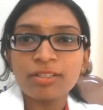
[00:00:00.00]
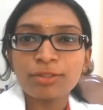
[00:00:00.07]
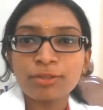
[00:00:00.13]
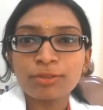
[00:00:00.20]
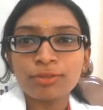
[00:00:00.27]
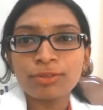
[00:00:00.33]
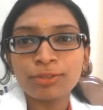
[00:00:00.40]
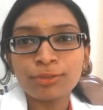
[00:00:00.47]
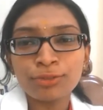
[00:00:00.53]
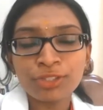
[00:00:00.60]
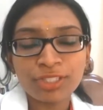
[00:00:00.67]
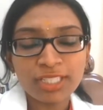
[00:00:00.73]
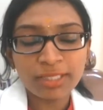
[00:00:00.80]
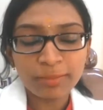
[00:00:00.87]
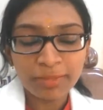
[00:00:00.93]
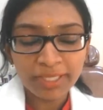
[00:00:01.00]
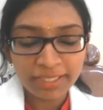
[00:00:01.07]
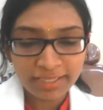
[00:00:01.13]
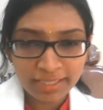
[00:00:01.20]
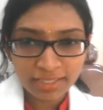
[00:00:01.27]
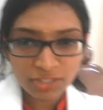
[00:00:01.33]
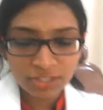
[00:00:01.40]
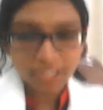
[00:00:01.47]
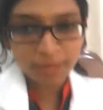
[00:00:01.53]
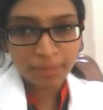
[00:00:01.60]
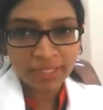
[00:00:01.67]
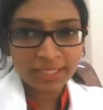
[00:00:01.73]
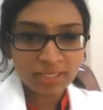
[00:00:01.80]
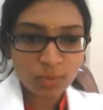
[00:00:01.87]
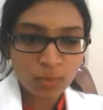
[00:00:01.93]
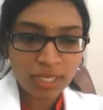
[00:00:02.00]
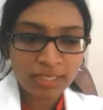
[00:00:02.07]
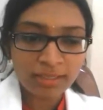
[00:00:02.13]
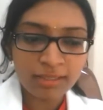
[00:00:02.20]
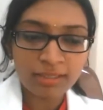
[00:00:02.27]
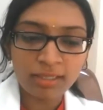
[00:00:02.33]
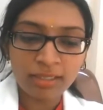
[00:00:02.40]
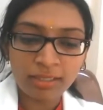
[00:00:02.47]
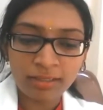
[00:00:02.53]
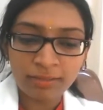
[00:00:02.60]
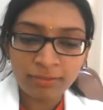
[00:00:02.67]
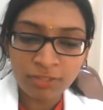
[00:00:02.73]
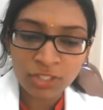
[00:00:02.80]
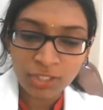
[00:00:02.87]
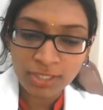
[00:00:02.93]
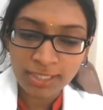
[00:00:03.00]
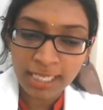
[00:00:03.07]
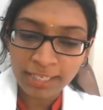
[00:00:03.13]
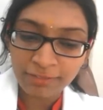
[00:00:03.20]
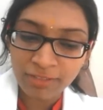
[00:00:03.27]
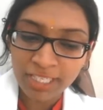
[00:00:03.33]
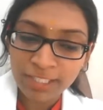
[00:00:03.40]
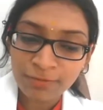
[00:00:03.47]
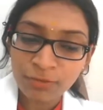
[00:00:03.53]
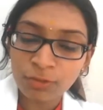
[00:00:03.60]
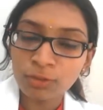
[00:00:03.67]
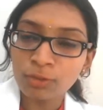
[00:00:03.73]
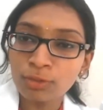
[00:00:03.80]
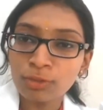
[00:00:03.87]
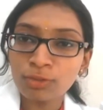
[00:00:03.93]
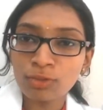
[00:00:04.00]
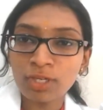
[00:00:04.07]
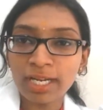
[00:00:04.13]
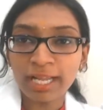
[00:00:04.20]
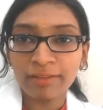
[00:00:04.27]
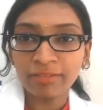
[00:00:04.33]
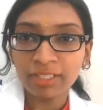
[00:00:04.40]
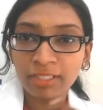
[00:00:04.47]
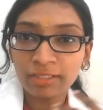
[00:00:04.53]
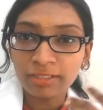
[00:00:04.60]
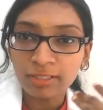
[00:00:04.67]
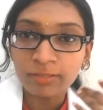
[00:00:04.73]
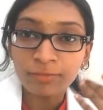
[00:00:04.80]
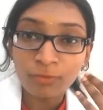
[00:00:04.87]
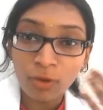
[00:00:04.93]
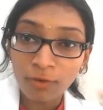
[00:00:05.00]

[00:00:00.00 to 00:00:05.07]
So usually braces treatment is the one which is advised for those who are having little